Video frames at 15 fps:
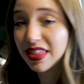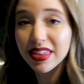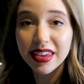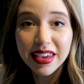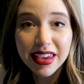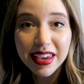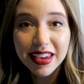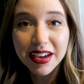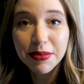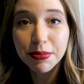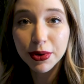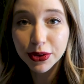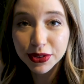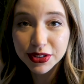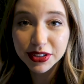the
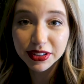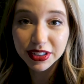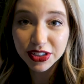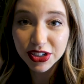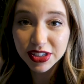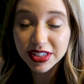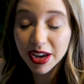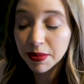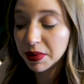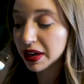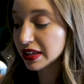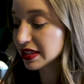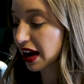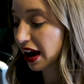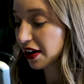most delicious
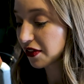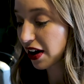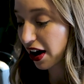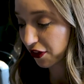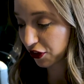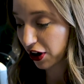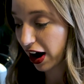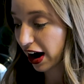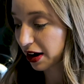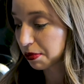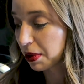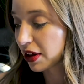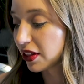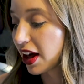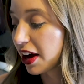hummus I have ever had
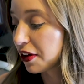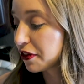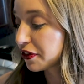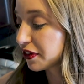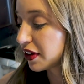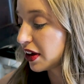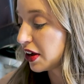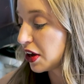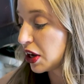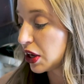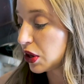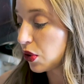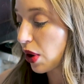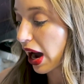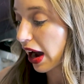in my life.
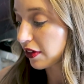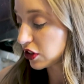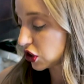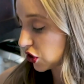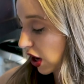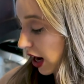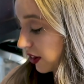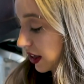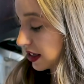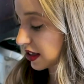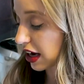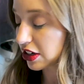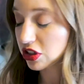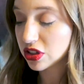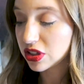You have to try this.
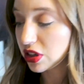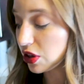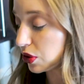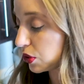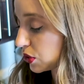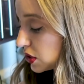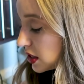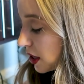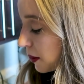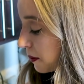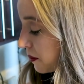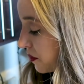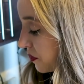I just used